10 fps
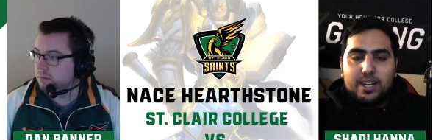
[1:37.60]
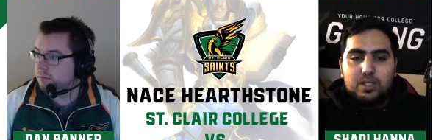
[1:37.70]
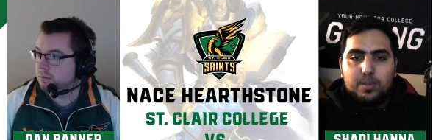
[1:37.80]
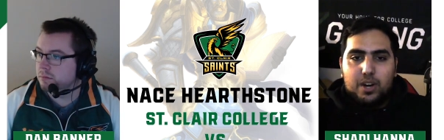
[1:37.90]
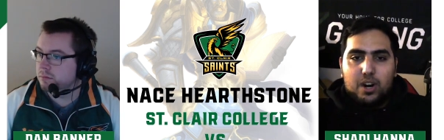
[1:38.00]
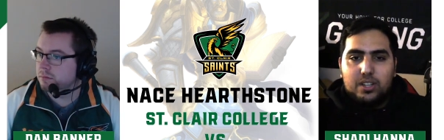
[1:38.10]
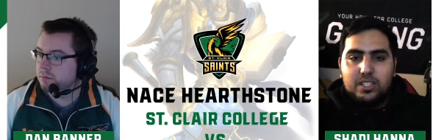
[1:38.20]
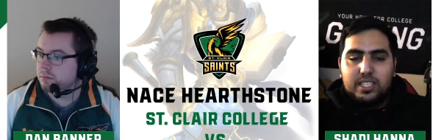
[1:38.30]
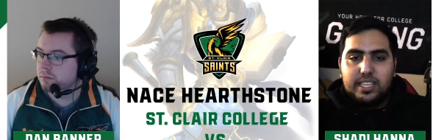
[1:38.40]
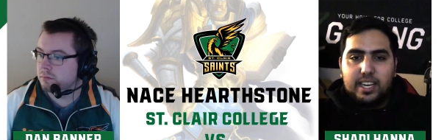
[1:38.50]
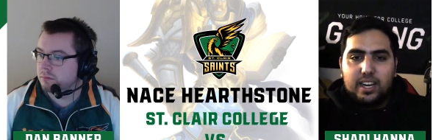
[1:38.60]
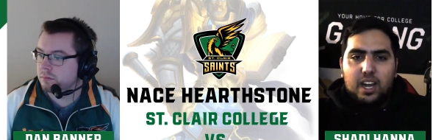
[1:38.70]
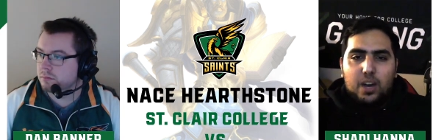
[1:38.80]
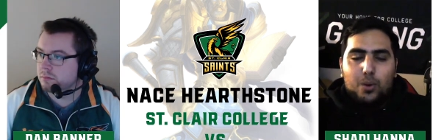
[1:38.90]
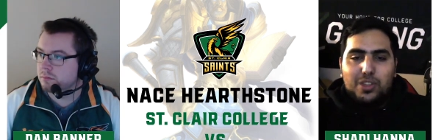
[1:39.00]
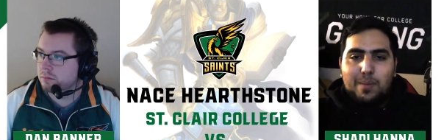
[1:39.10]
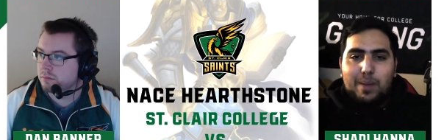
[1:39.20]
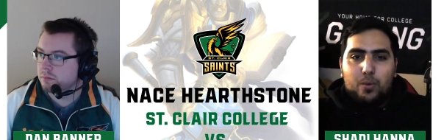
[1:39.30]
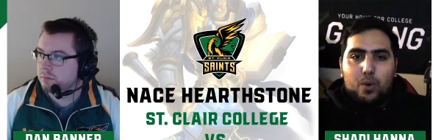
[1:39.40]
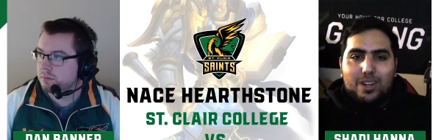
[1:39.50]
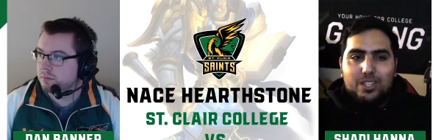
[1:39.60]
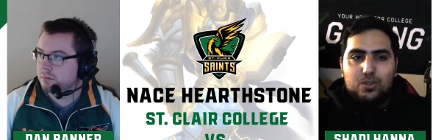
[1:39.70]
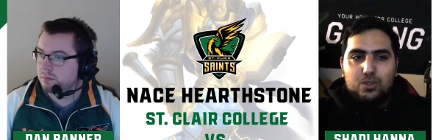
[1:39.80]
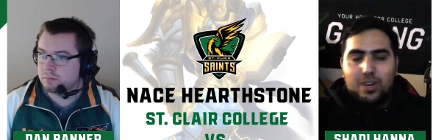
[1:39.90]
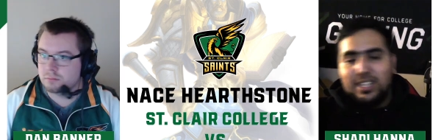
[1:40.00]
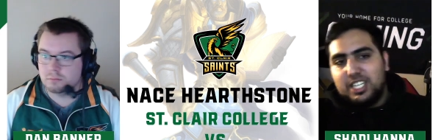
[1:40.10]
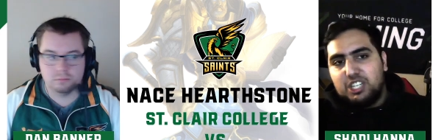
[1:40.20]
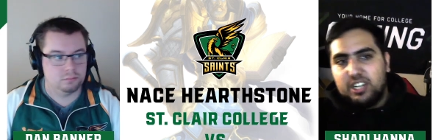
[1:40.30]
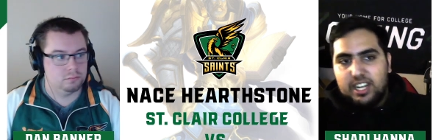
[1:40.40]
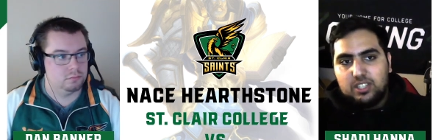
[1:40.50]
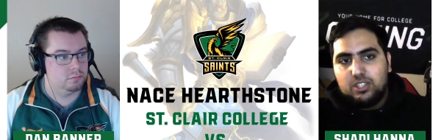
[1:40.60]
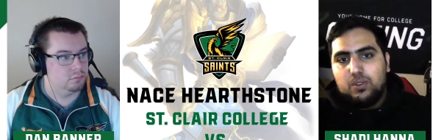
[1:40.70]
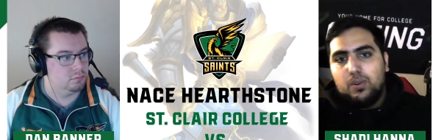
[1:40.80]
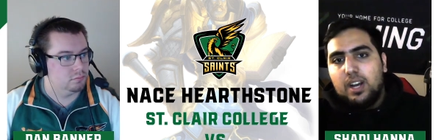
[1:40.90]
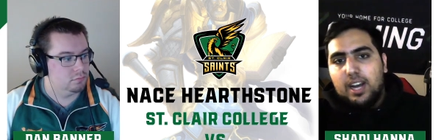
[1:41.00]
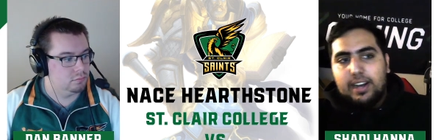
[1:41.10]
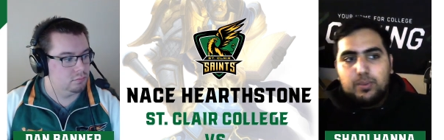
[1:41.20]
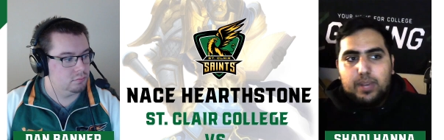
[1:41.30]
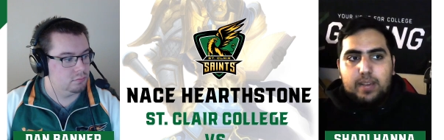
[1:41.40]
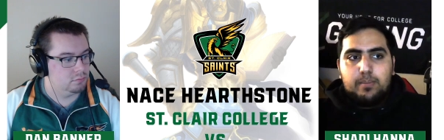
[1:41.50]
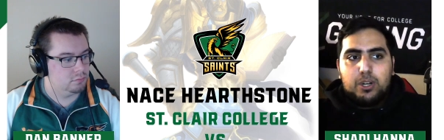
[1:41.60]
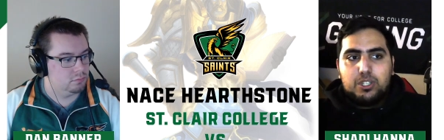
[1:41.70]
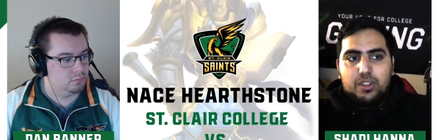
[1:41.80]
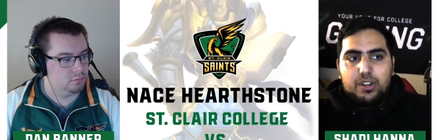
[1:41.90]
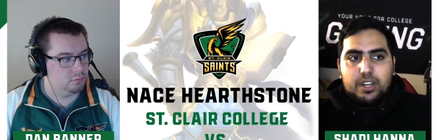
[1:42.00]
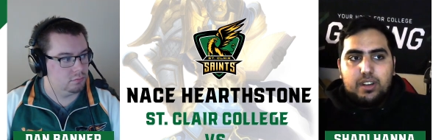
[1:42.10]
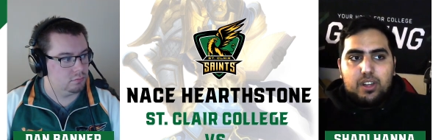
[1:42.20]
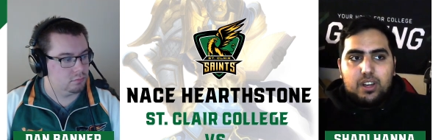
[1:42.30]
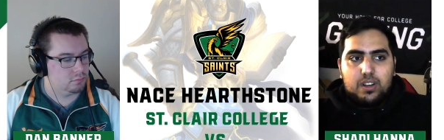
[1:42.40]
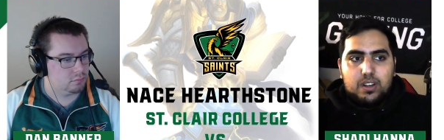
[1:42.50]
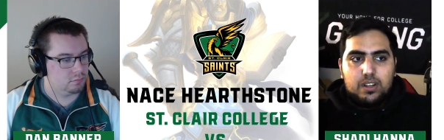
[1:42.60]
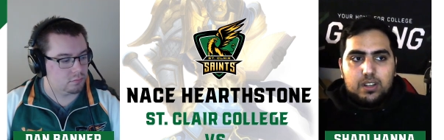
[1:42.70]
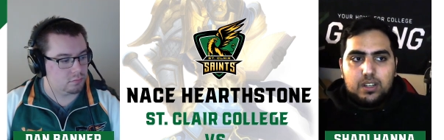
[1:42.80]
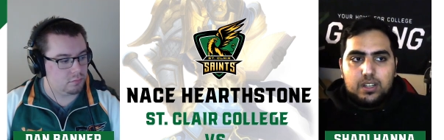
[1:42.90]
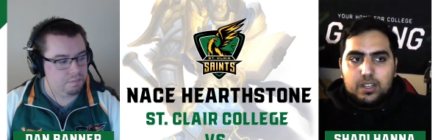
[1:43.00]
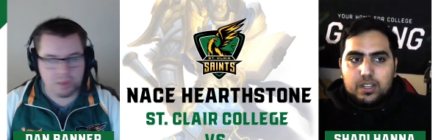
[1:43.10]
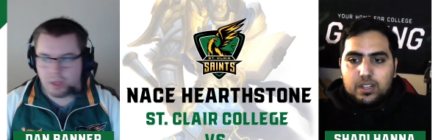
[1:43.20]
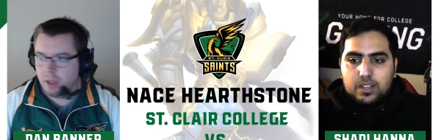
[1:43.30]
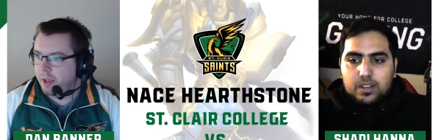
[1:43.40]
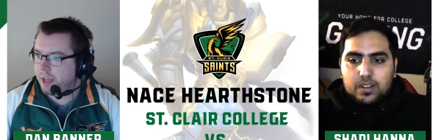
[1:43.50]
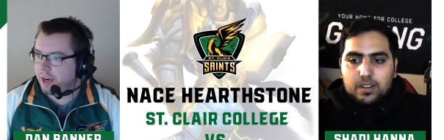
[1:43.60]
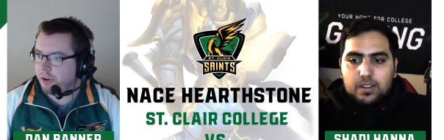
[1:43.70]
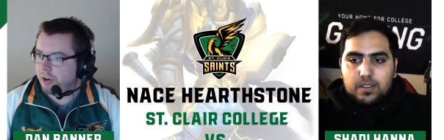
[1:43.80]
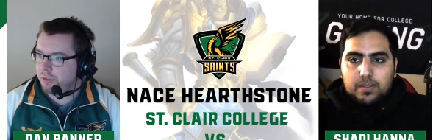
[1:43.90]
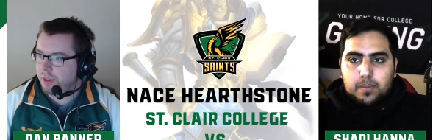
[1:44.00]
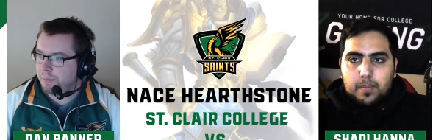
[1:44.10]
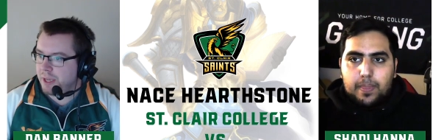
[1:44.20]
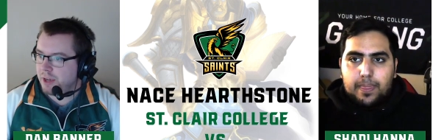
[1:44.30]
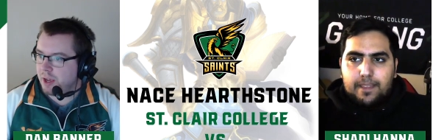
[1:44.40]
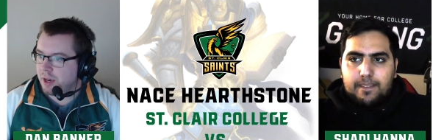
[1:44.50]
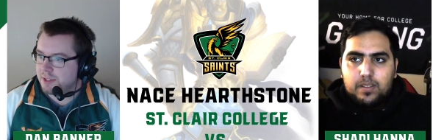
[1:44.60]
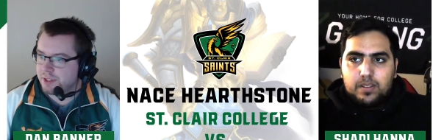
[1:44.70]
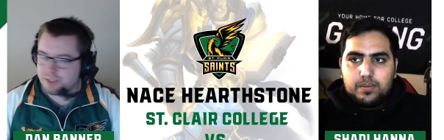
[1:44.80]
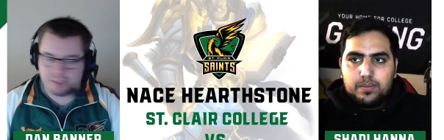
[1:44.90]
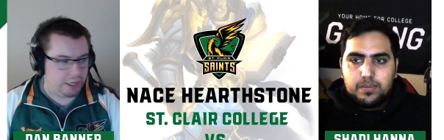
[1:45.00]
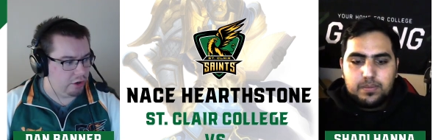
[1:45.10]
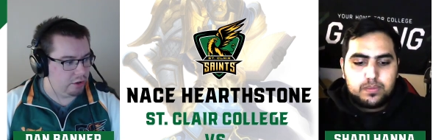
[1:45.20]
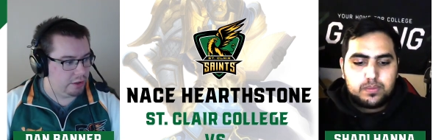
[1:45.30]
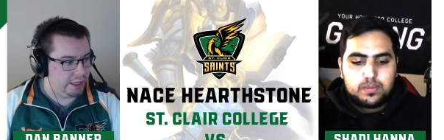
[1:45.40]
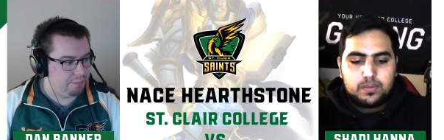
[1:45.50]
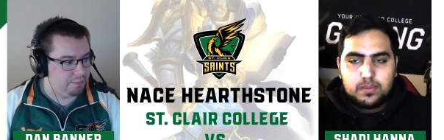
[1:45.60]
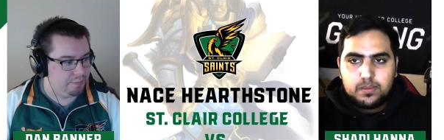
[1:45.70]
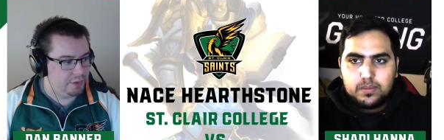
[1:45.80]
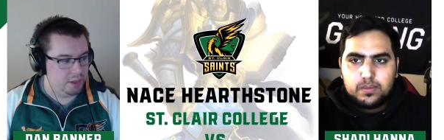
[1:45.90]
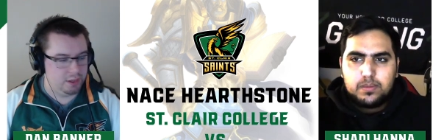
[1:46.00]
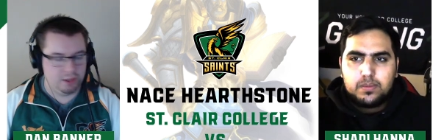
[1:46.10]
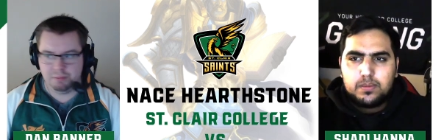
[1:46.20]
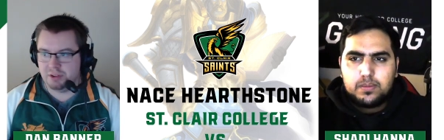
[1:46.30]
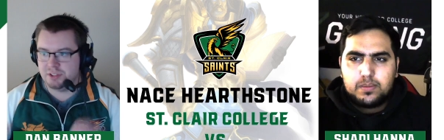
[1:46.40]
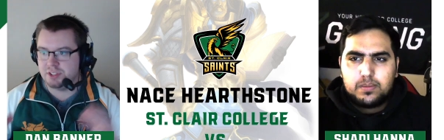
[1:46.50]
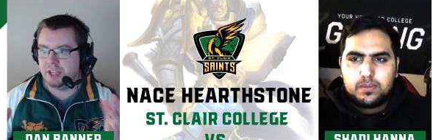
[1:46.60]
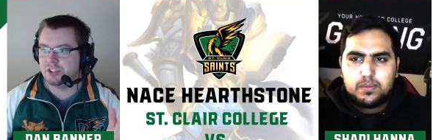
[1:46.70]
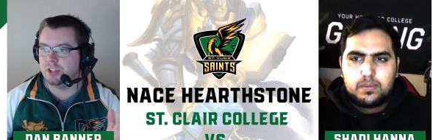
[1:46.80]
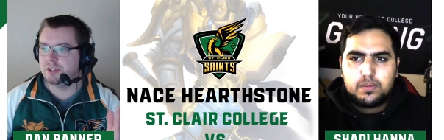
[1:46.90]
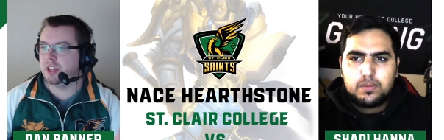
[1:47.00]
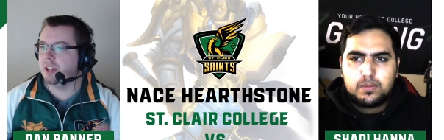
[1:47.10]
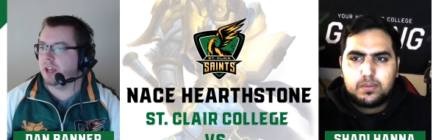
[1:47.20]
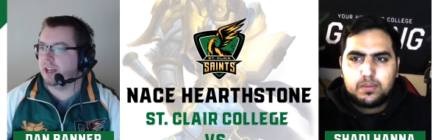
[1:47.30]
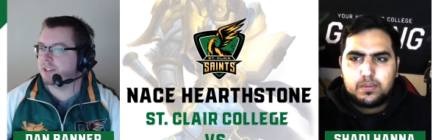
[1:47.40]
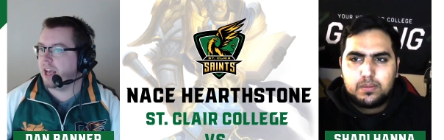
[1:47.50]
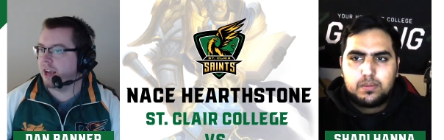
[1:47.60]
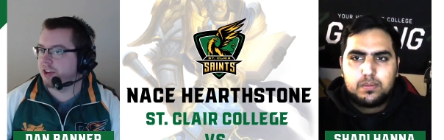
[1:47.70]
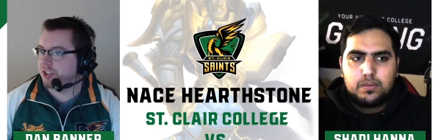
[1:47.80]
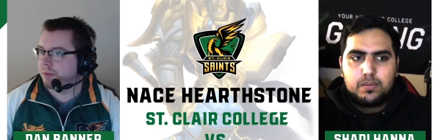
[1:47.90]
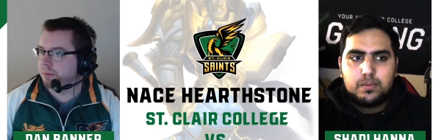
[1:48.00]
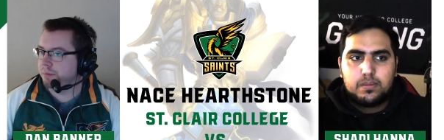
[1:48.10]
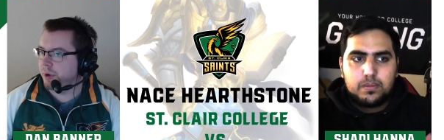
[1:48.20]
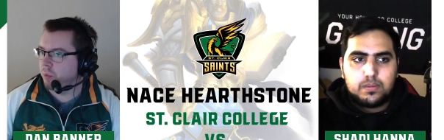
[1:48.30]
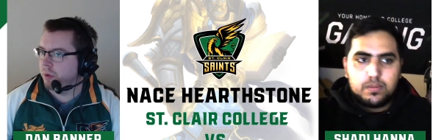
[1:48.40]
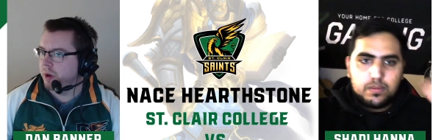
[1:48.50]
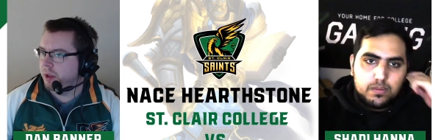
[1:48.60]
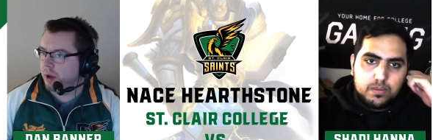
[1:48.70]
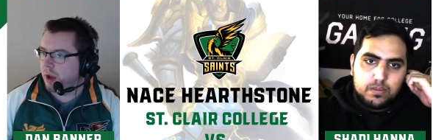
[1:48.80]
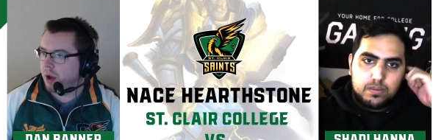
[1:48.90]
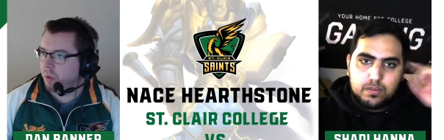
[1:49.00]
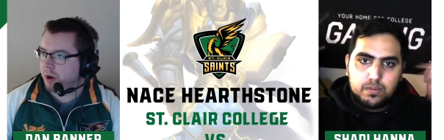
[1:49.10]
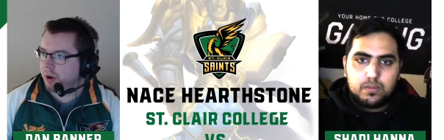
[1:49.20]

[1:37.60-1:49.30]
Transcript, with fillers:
Speaker 1: out some cards, seeing what they might want to transition into as we hit March 30th.
Speaker 2: You know, I know that may not necessarily per se to tonight's action, but uh, what are